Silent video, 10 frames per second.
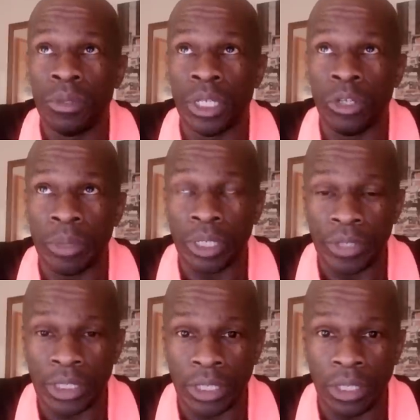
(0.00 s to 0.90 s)
was a little bit
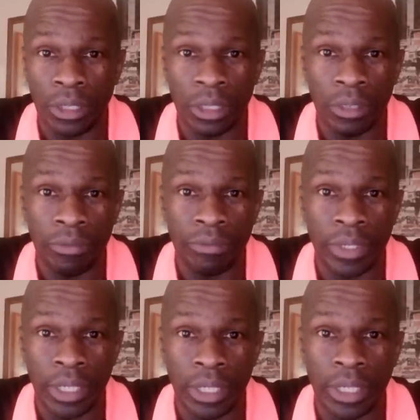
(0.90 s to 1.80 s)
critical of
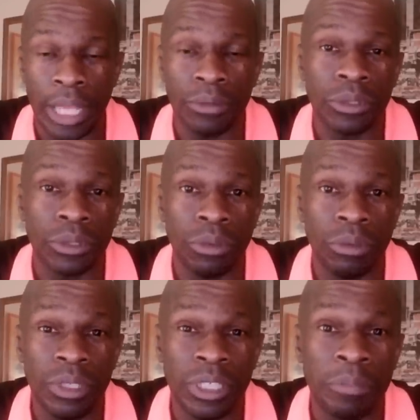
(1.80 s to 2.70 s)
the
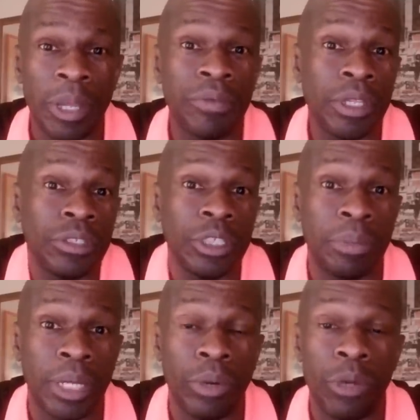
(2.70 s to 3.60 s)
council. Both of those
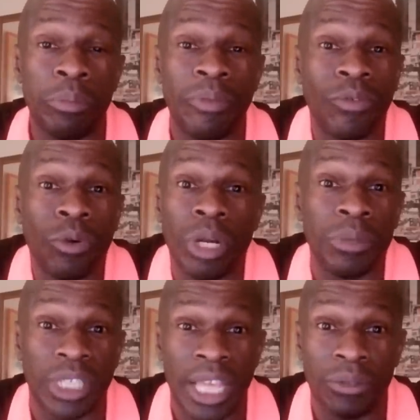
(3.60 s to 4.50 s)
things, by the way, were before
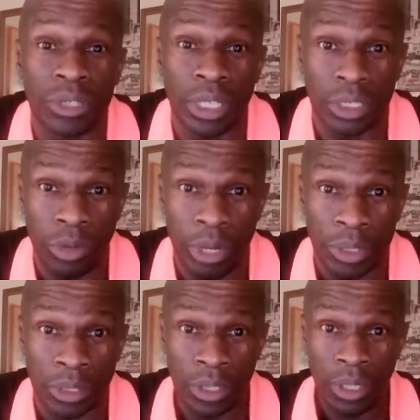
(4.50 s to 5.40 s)
I was a councillor, so I
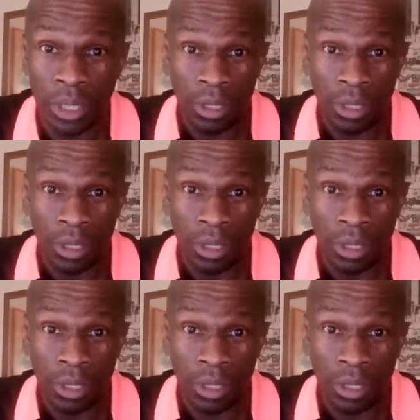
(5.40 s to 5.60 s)
was